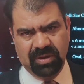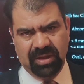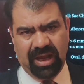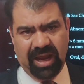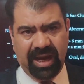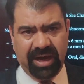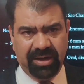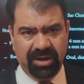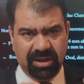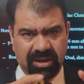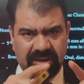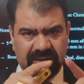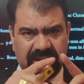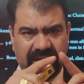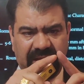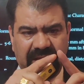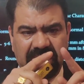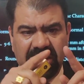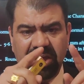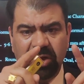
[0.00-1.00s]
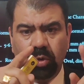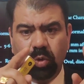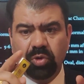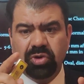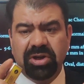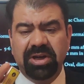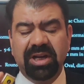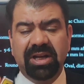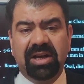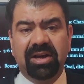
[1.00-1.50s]
and the
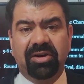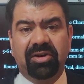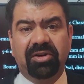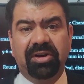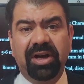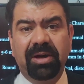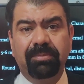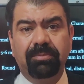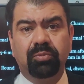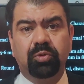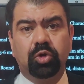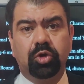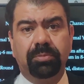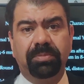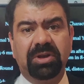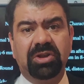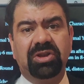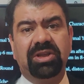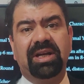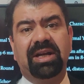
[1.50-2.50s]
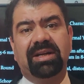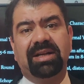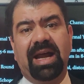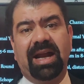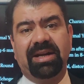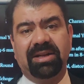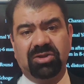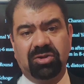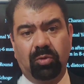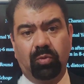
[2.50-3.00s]
echogenic rim should be there.
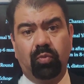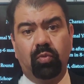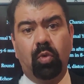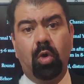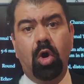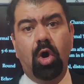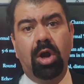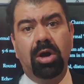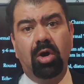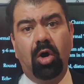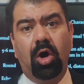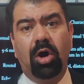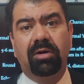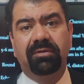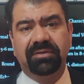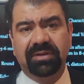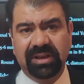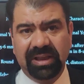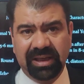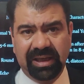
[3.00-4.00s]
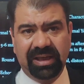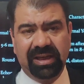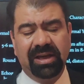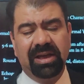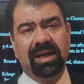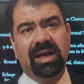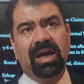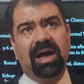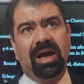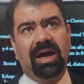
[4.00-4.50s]
That is the wall of the
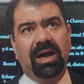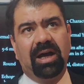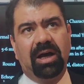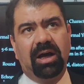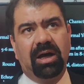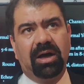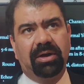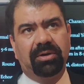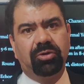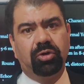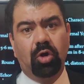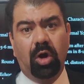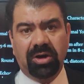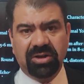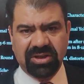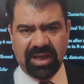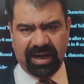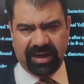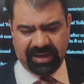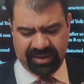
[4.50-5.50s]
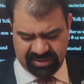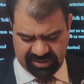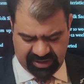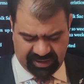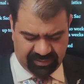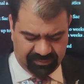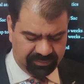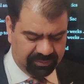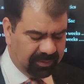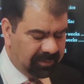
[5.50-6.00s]
yolk sac
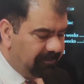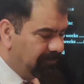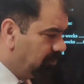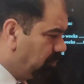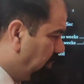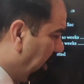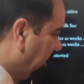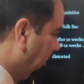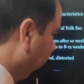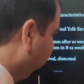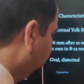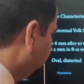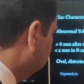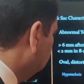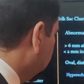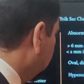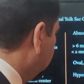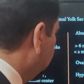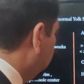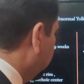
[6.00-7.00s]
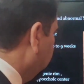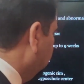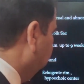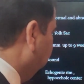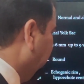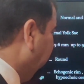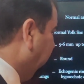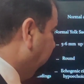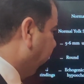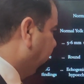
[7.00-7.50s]
itself. But
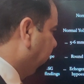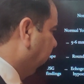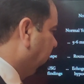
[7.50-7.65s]
if